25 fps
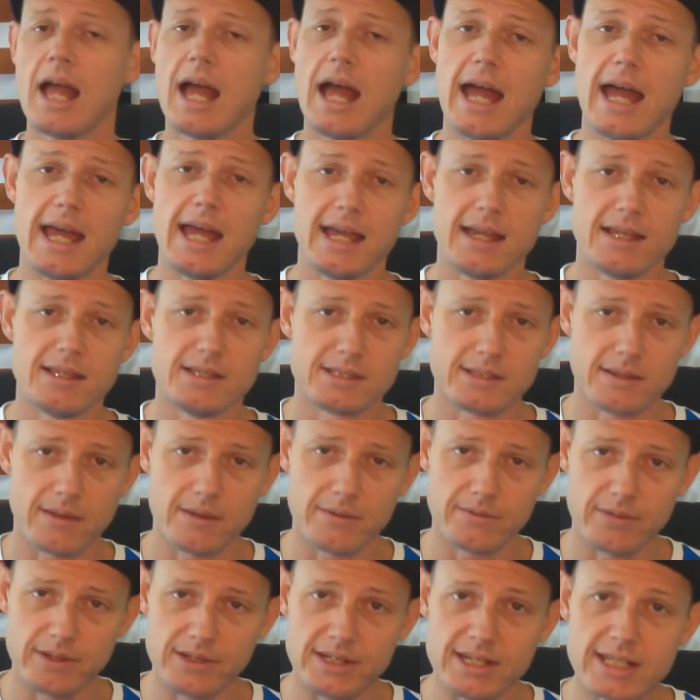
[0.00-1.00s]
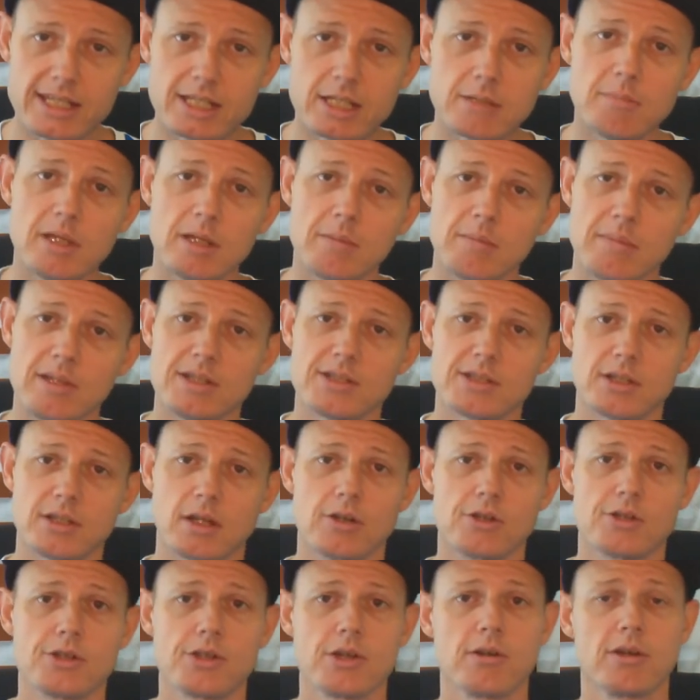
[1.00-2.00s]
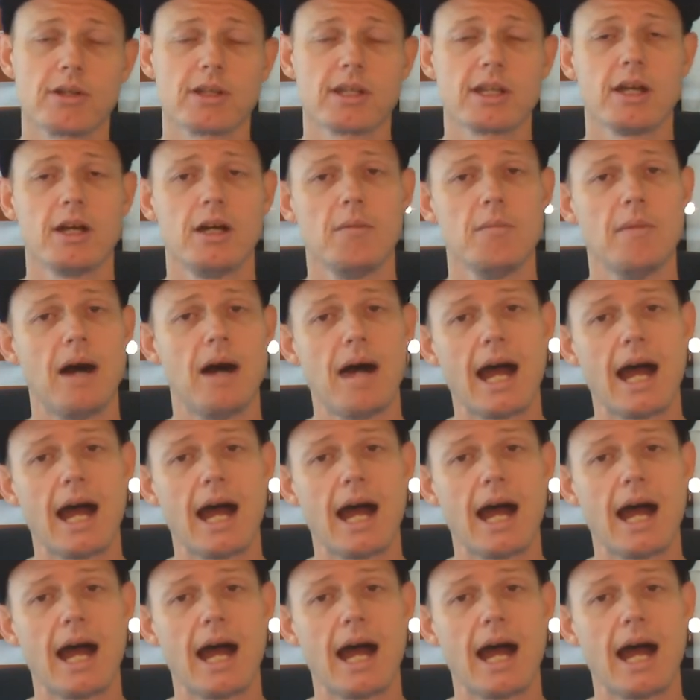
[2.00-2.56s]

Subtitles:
as the decommitments are sure to come.